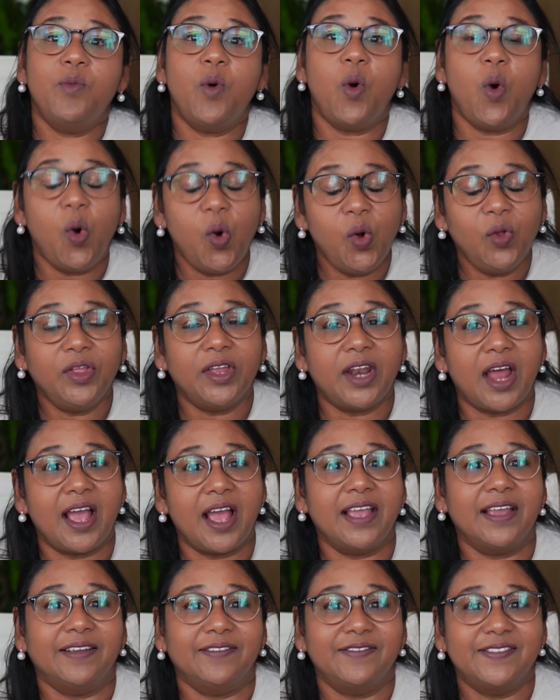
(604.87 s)
From all that
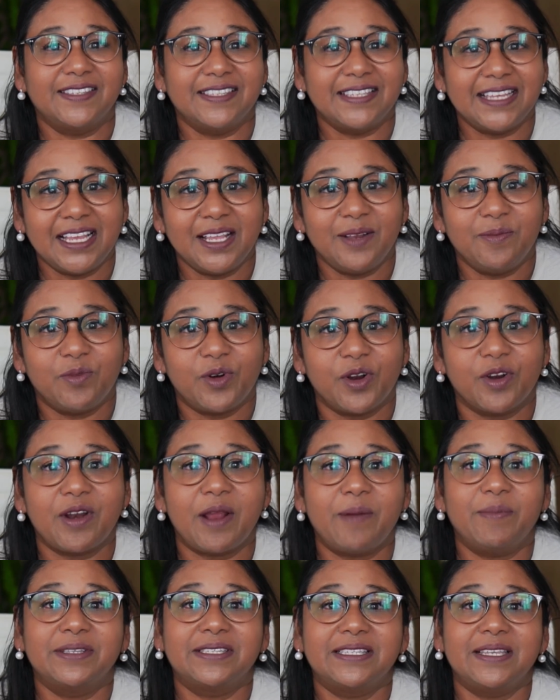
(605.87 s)
I have seen,
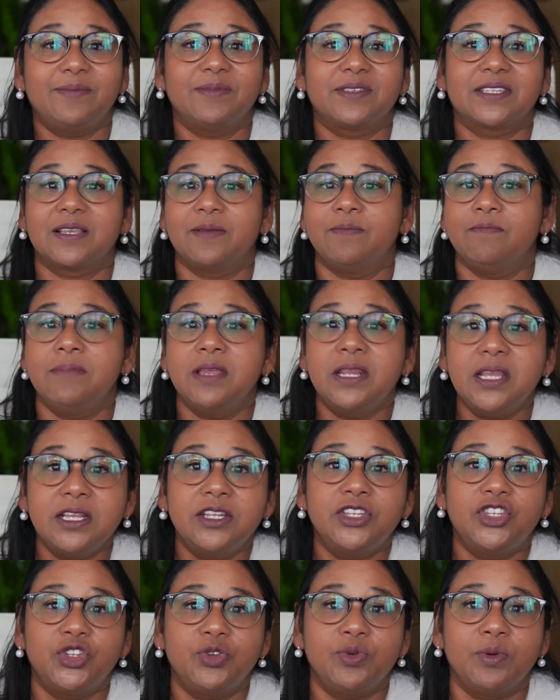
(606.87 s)
Programa seems
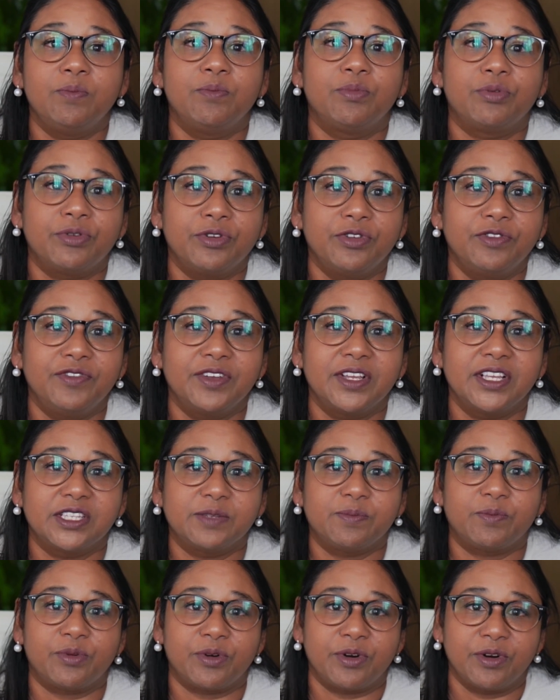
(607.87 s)
committed to improving
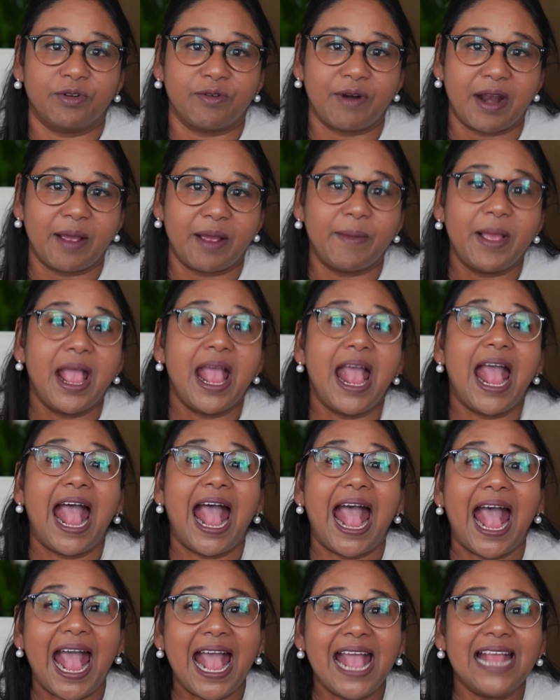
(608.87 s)
its program
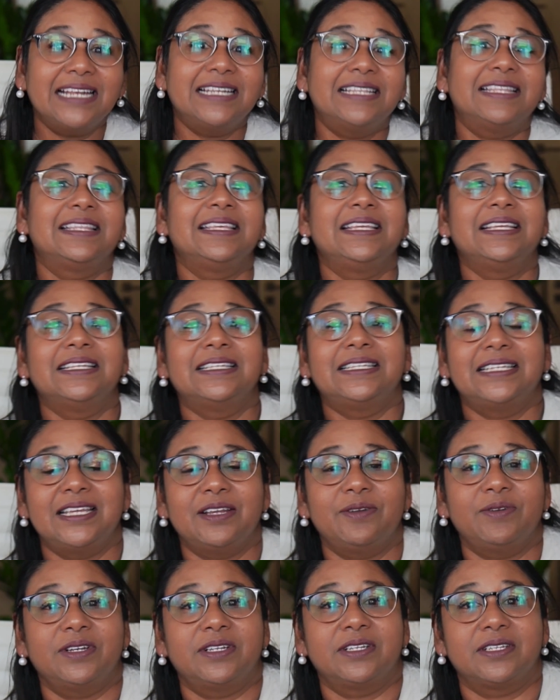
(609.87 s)
and the
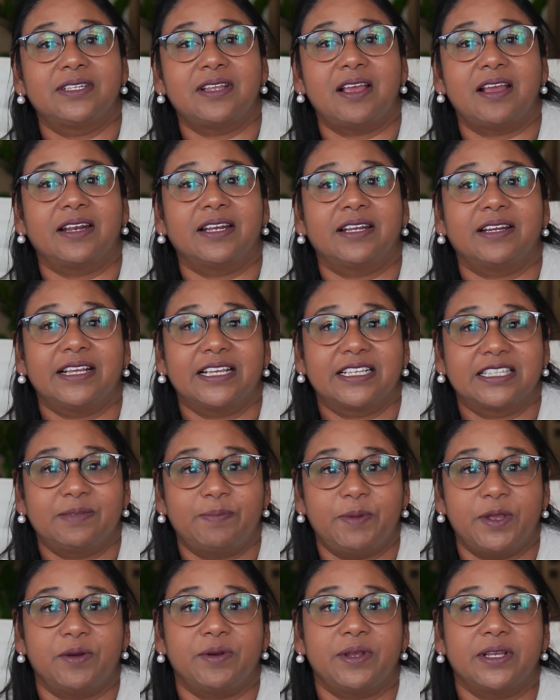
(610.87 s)
interior designer
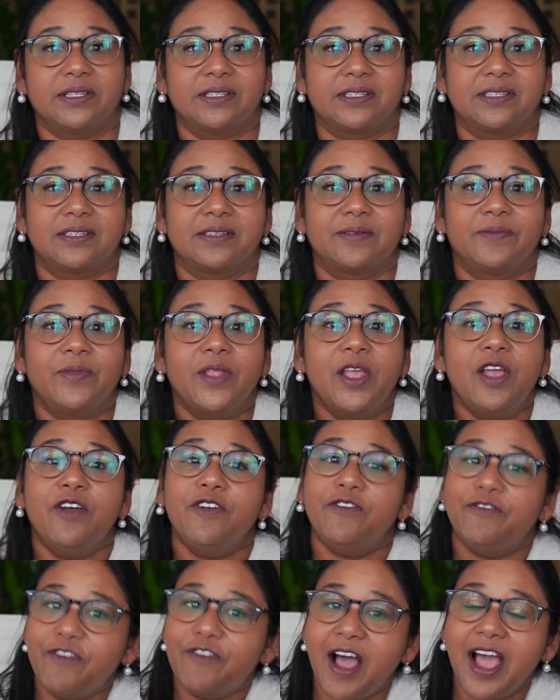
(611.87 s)
experience.
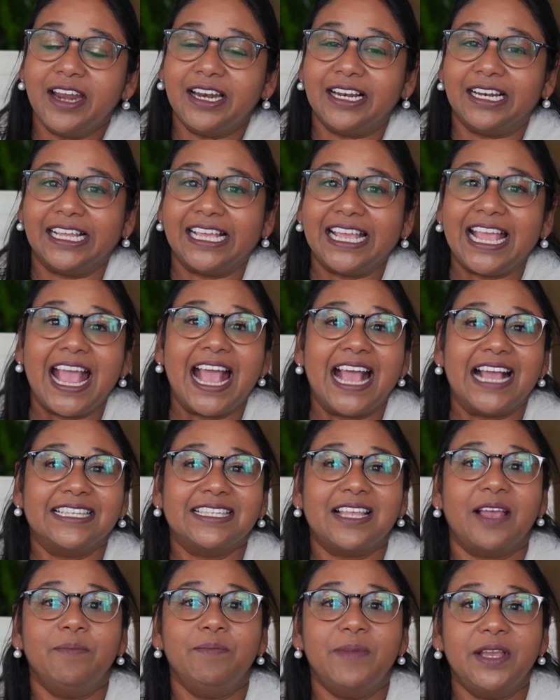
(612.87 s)
Finally,
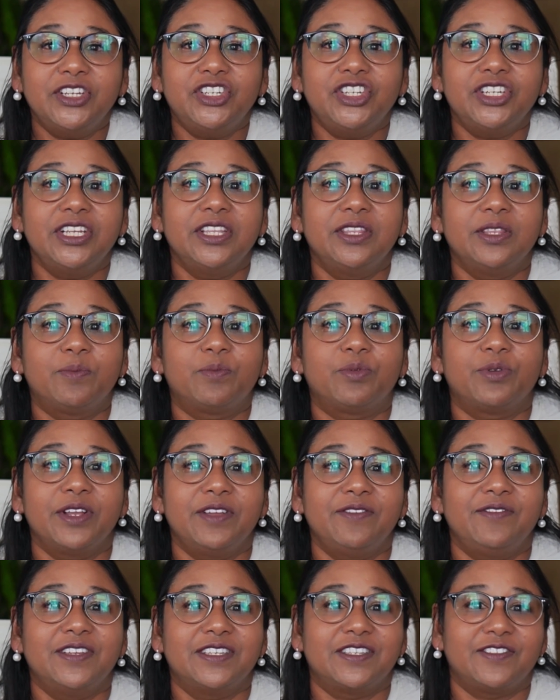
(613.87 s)
as I mentioned in the
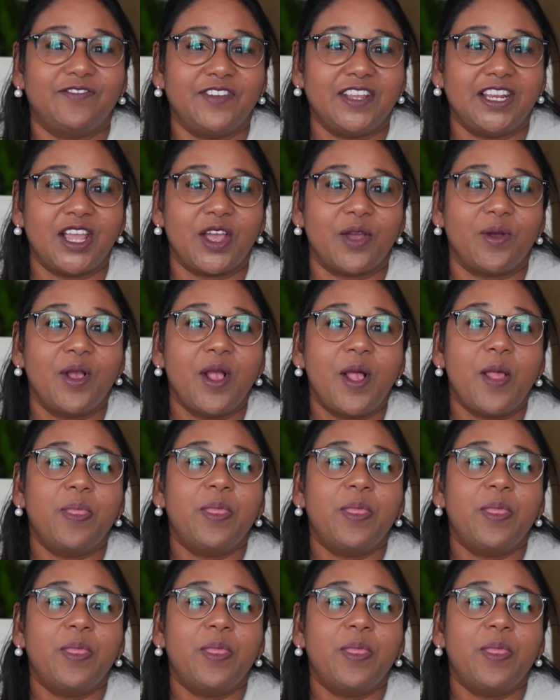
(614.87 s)
previous video,